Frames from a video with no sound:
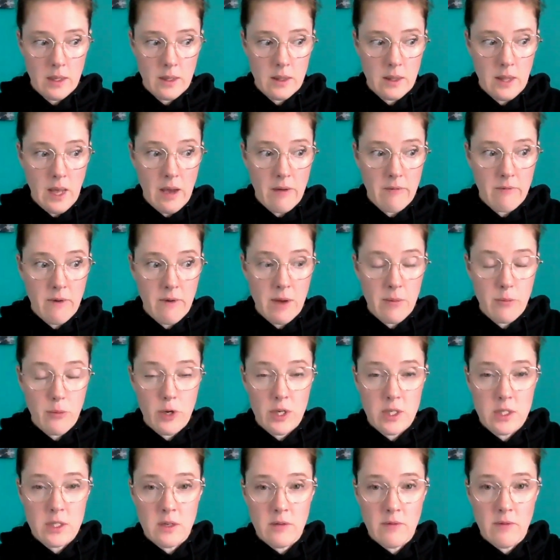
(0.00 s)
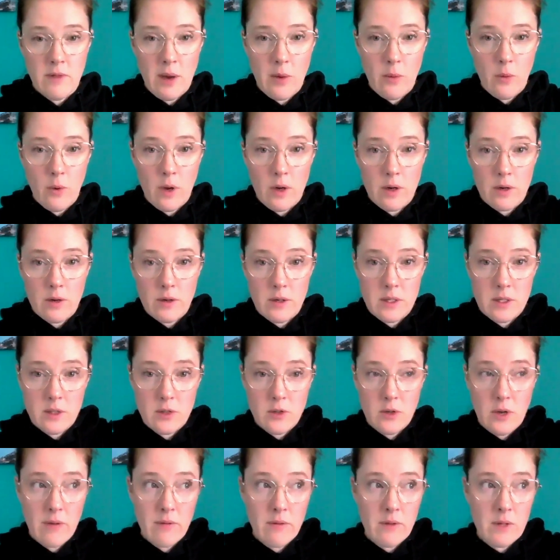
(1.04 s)
That vibration of that water is
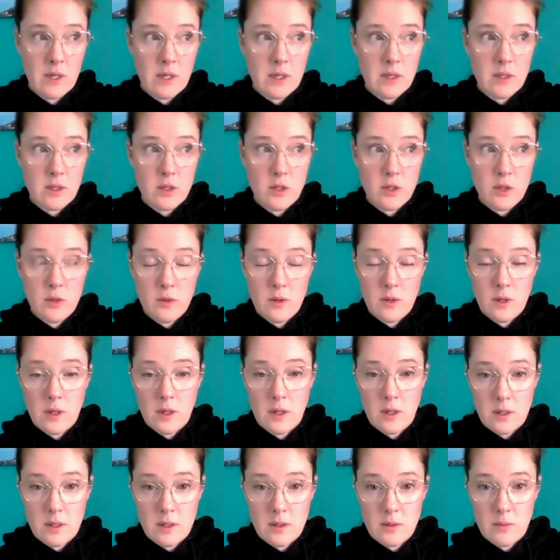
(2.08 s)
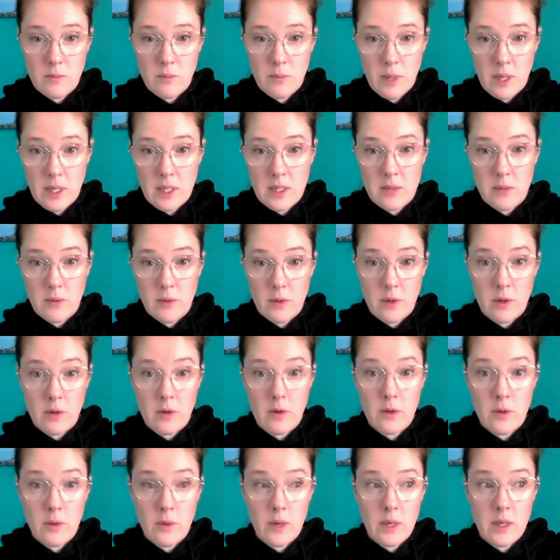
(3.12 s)
traveling to this place where the
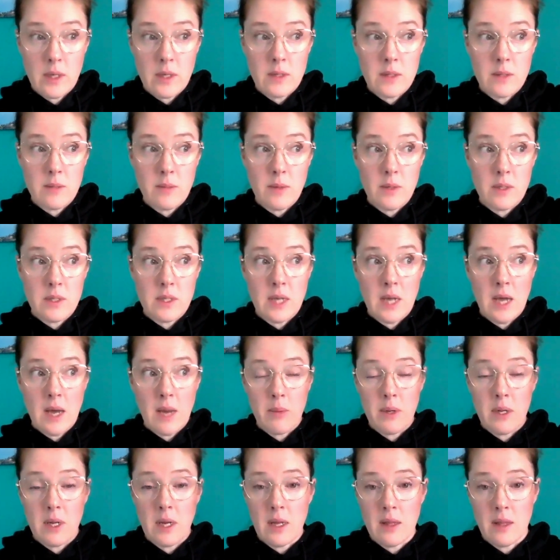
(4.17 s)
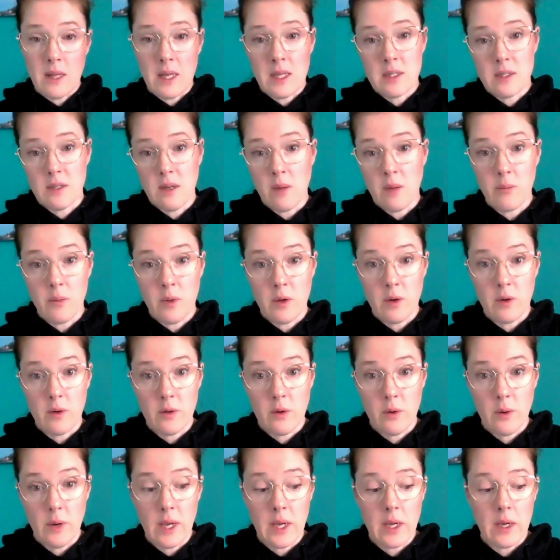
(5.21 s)
earthquake is about to happen, and they stop the
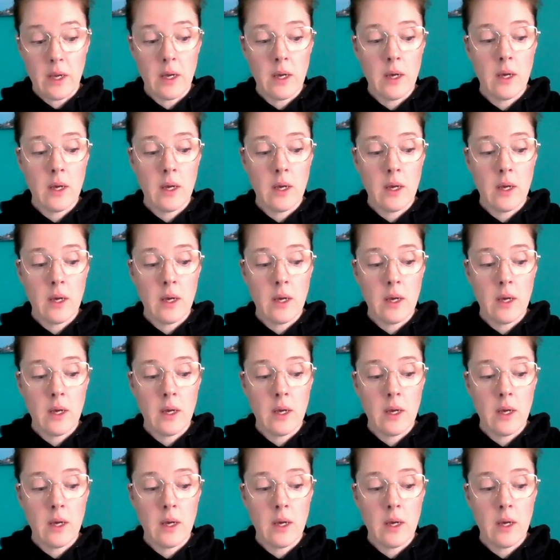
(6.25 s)
earthquake.